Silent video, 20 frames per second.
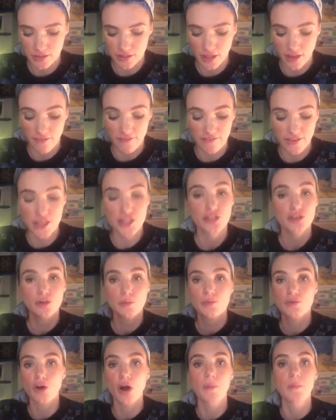official
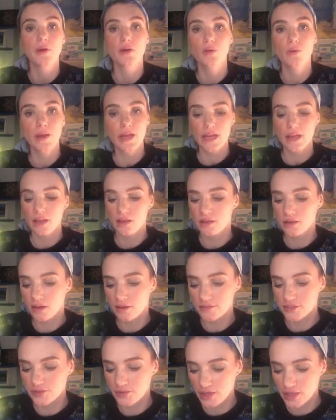proper way of
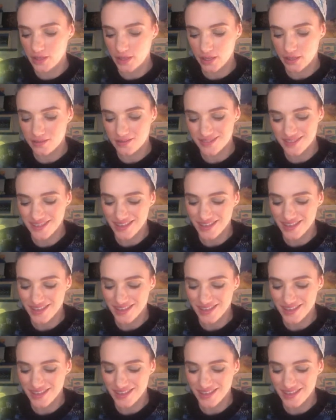doing things,